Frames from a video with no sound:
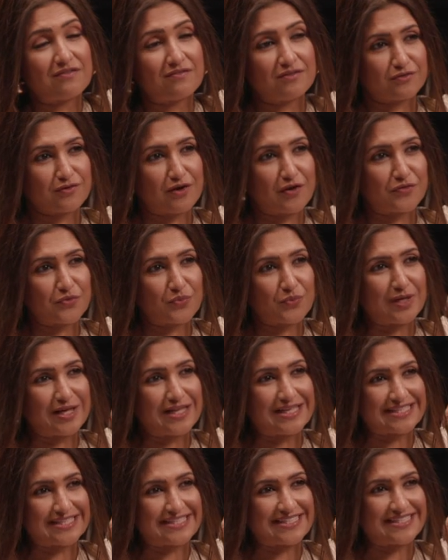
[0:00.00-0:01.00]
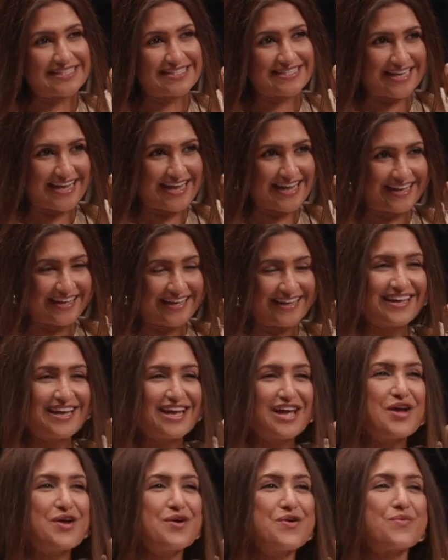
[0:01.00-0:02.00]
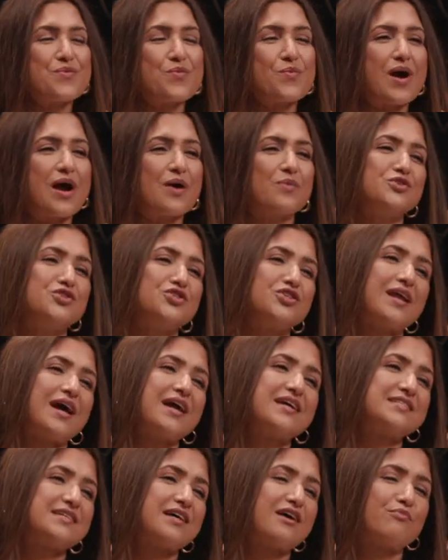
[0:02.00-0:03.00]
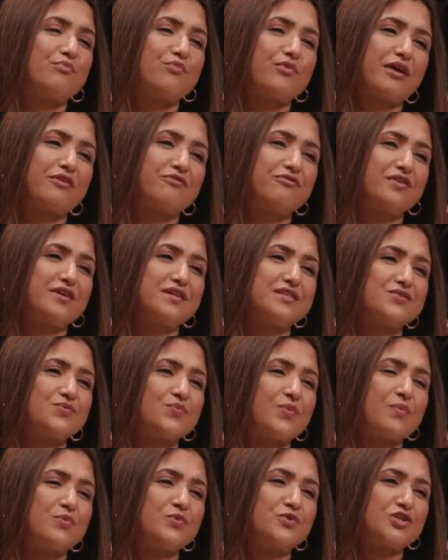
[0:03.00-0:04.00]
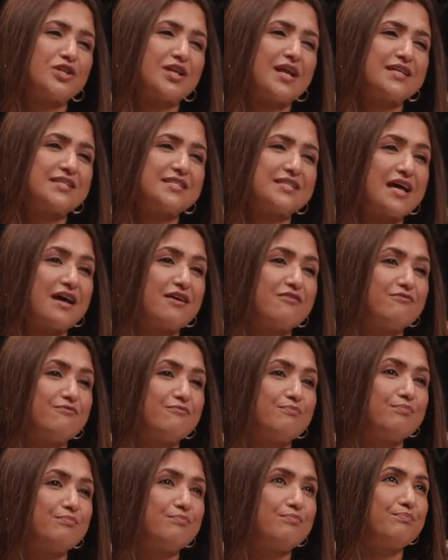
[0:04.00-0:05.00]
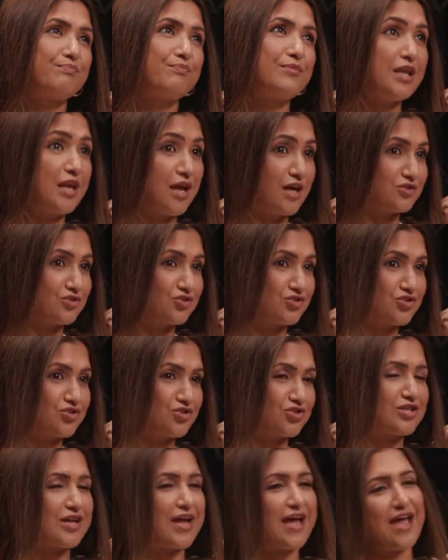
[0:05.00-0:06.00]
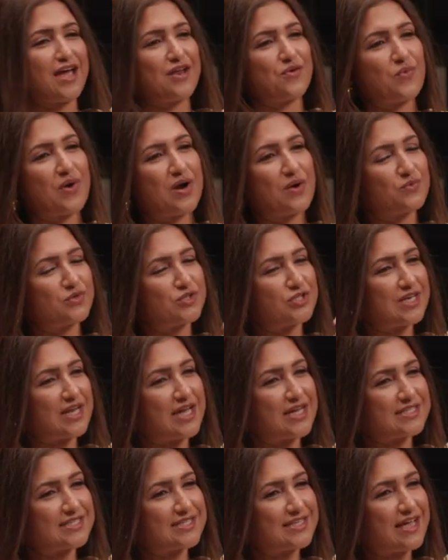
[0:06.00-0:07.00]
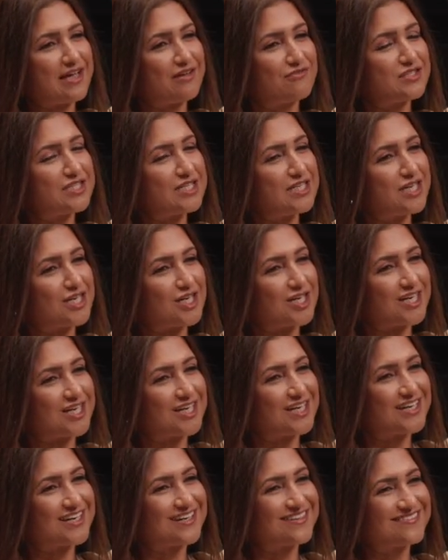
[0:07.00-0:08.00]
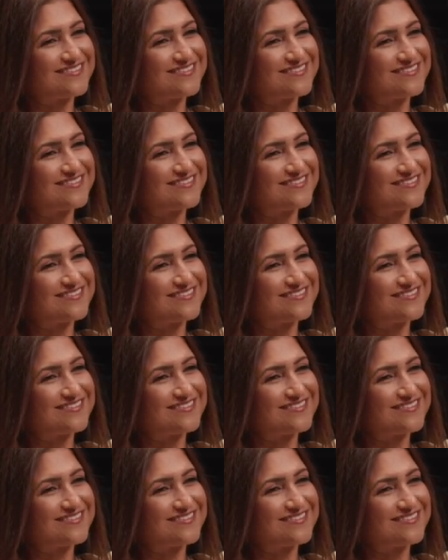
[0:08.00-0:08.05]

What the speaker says: travel around the world in a day, where would you like to have breakfast? Where would you like to have lunch? And where would you like to have dinner?